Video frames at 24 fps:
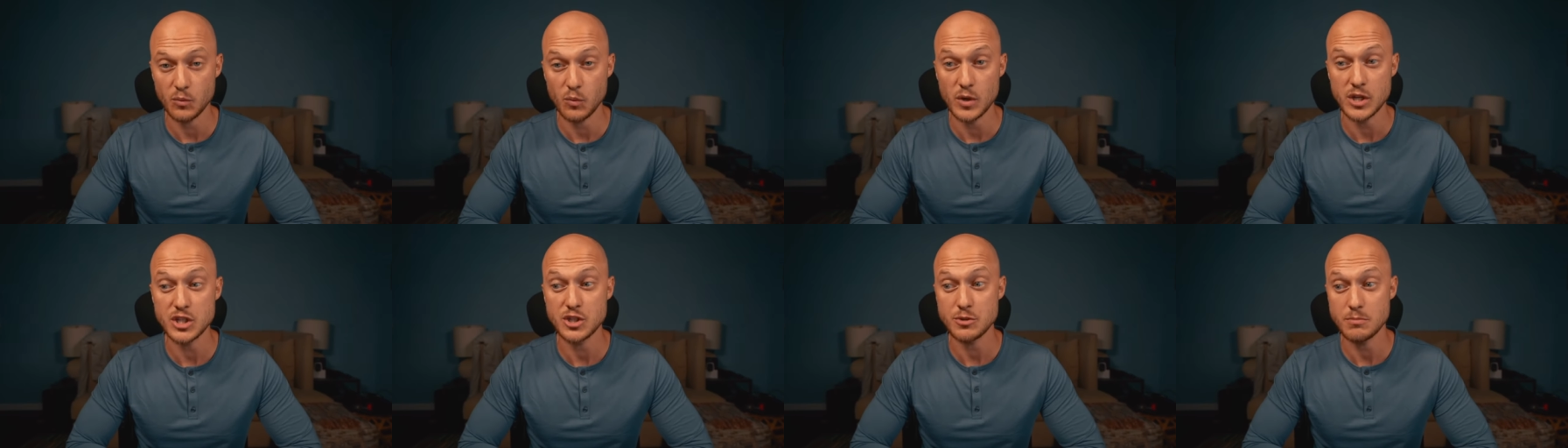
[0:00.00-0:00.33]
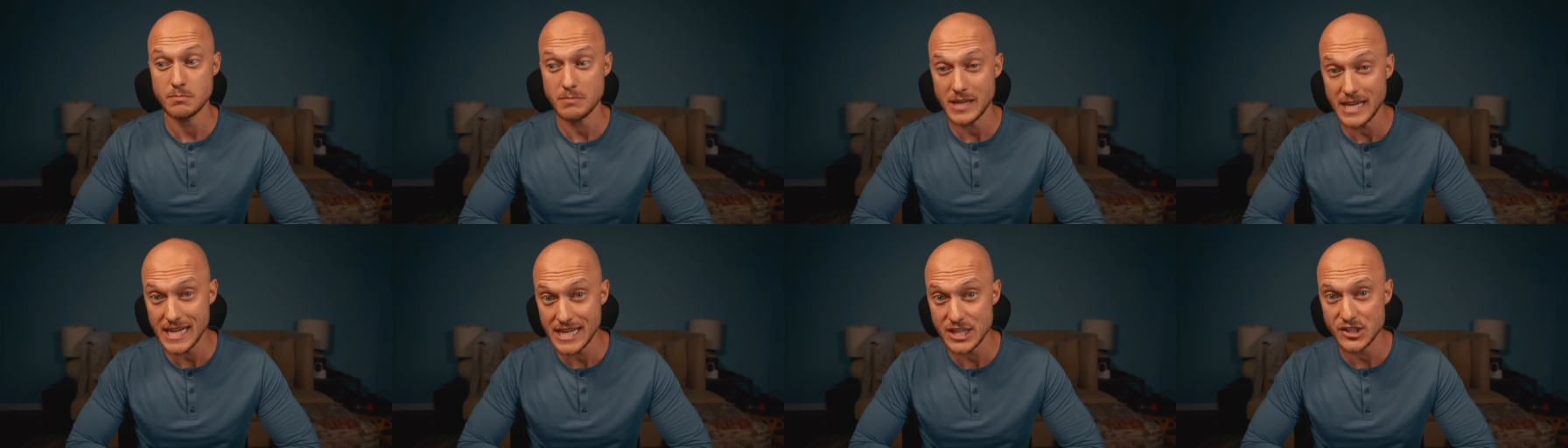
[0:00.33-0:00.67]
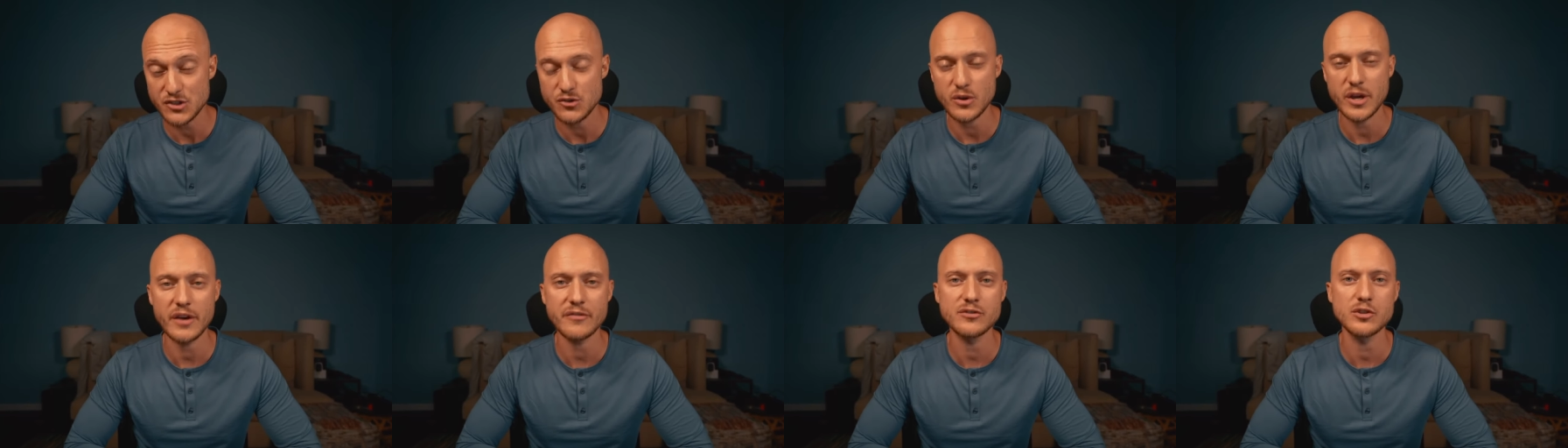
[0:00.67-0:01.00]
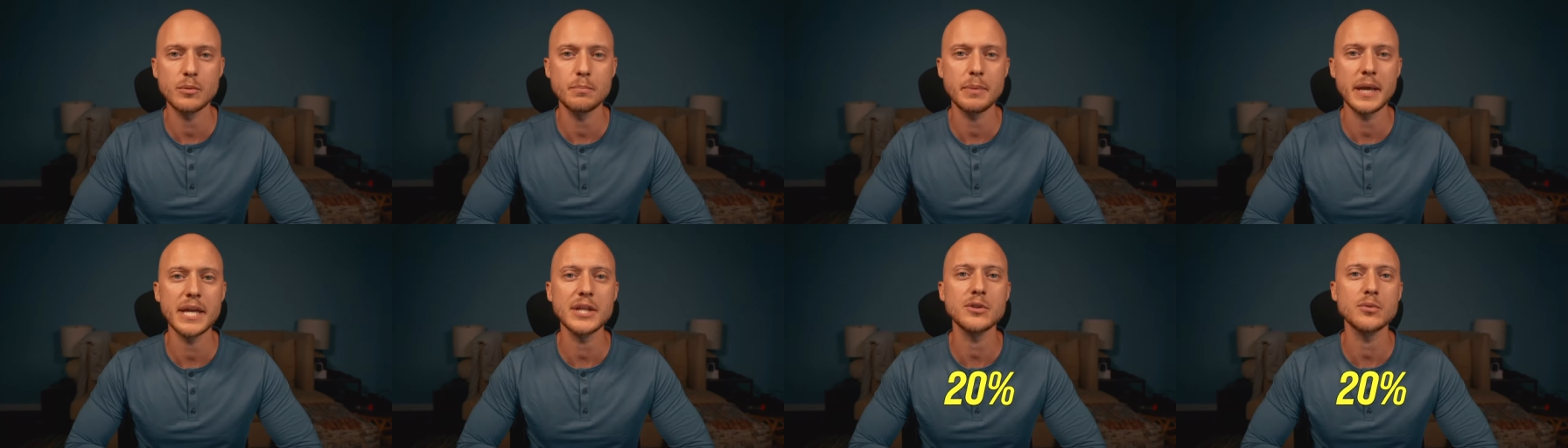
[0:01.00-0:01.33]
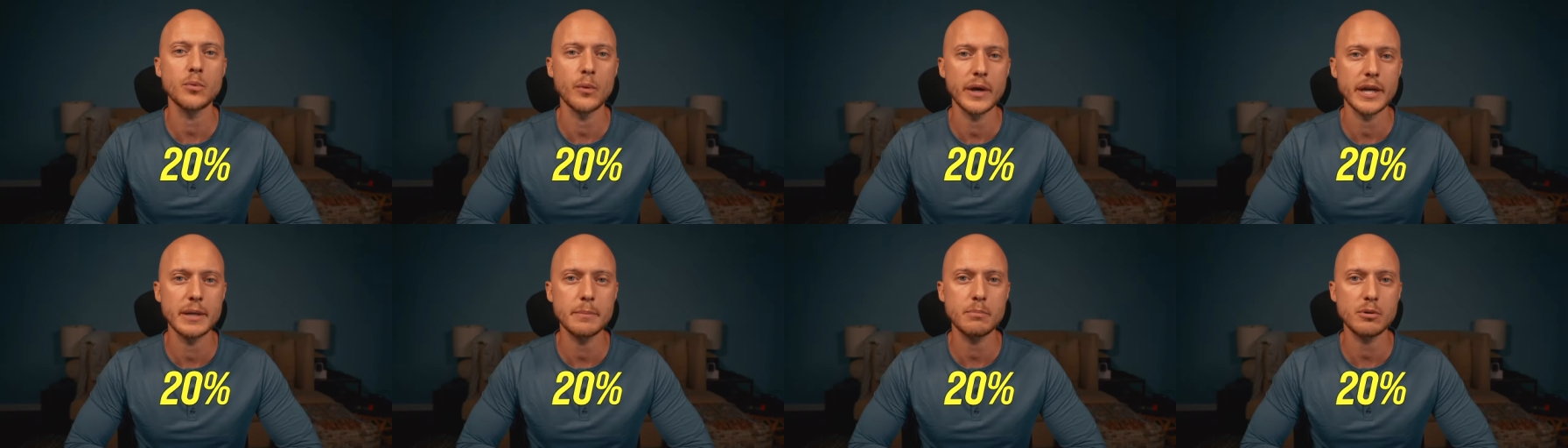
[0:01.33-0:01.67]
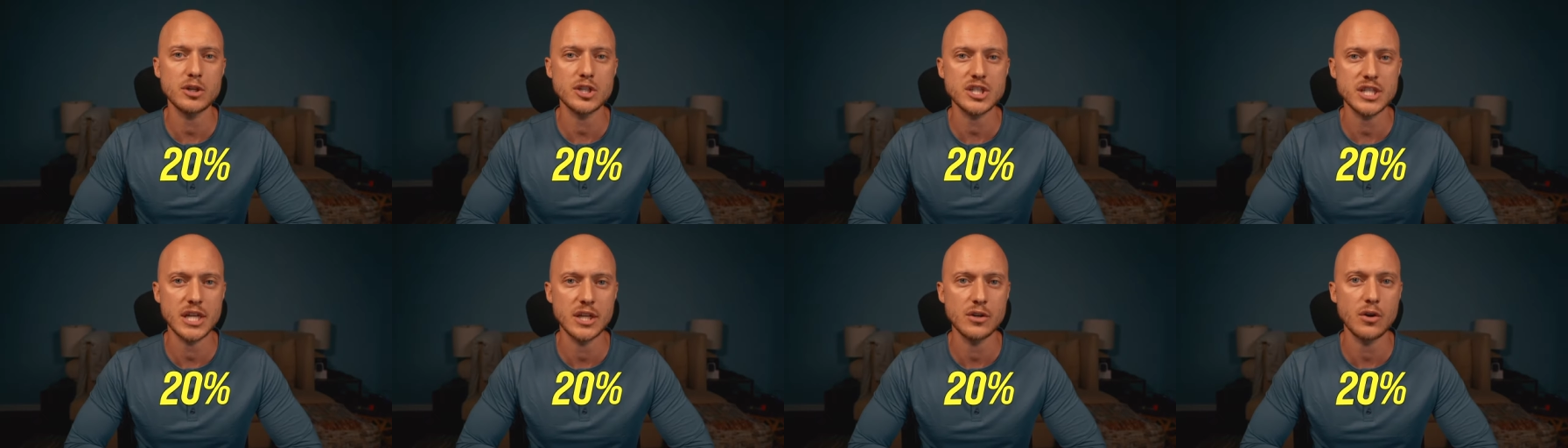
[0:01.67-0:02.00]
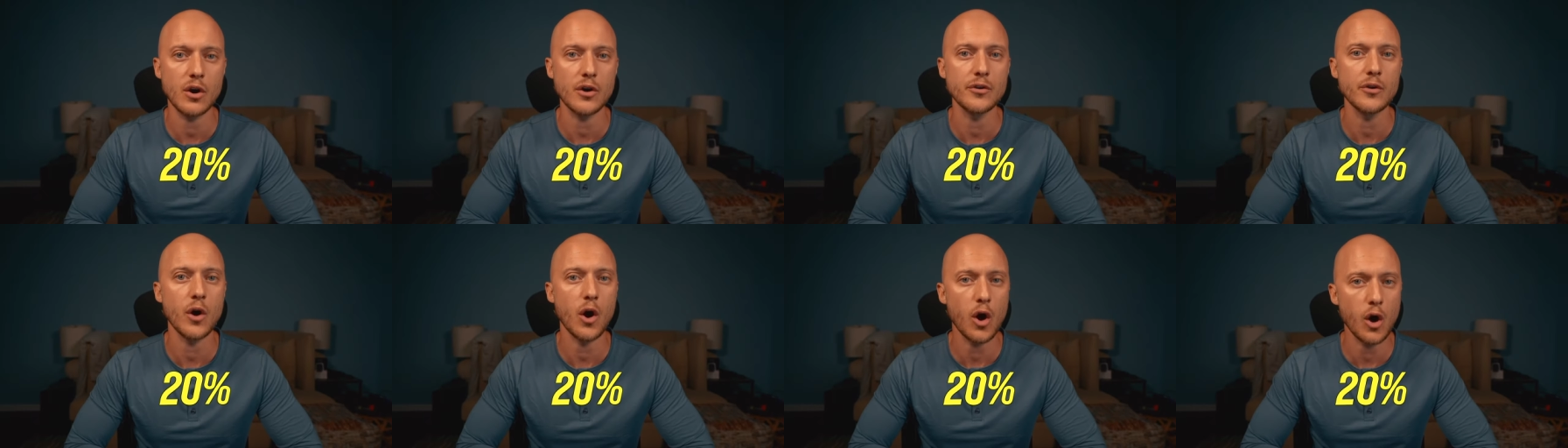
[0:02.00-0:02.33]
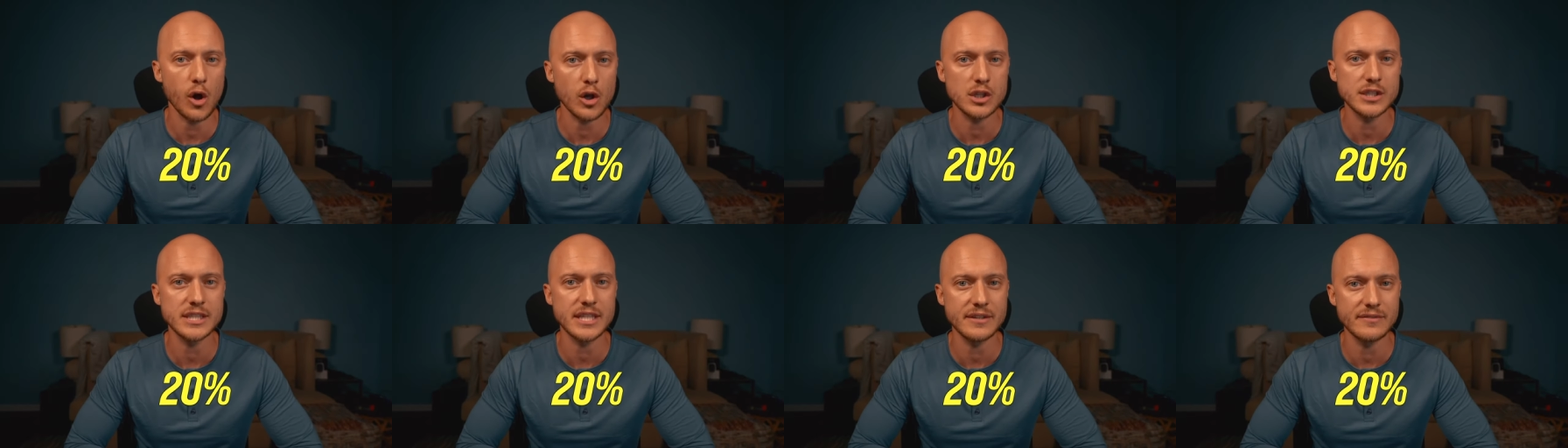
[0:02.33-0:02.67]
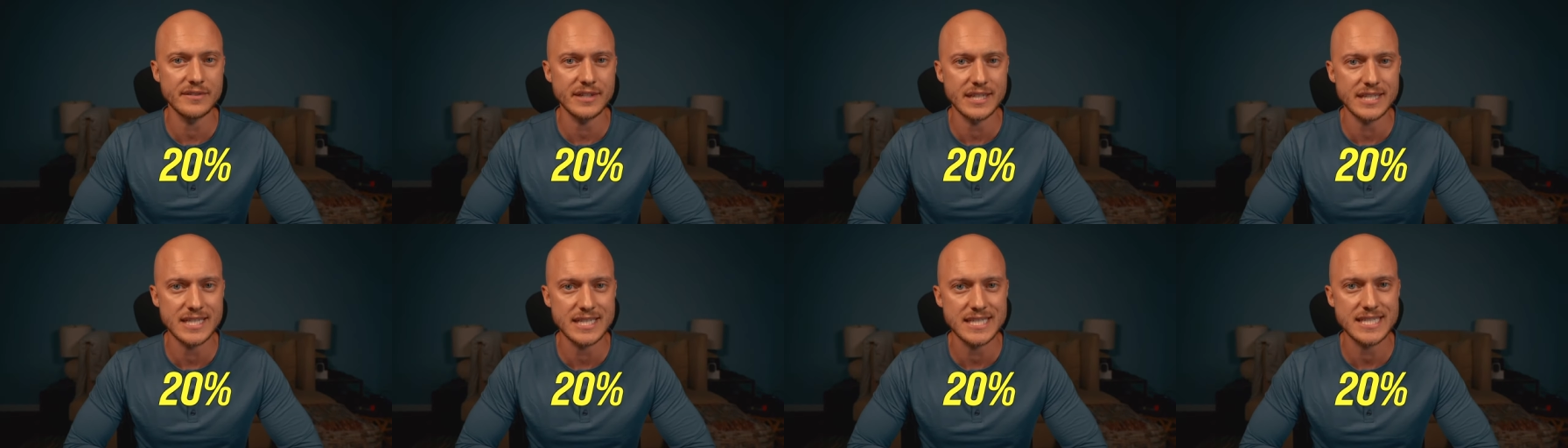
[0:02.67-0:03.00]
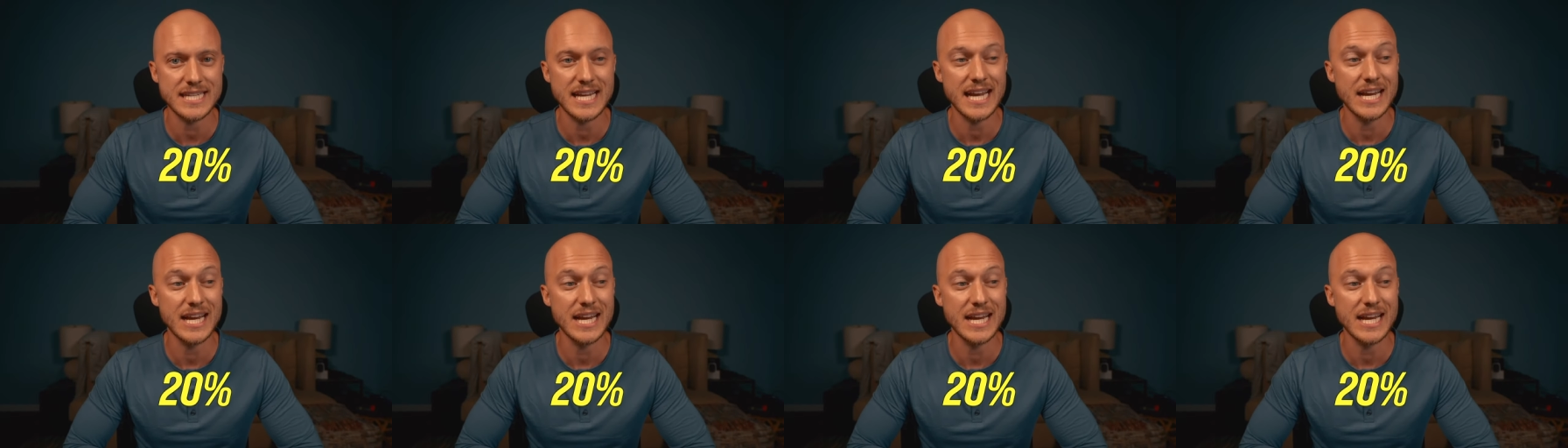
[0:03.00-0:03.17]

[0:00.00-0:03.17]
which means you have to pay twenty percent on all dividends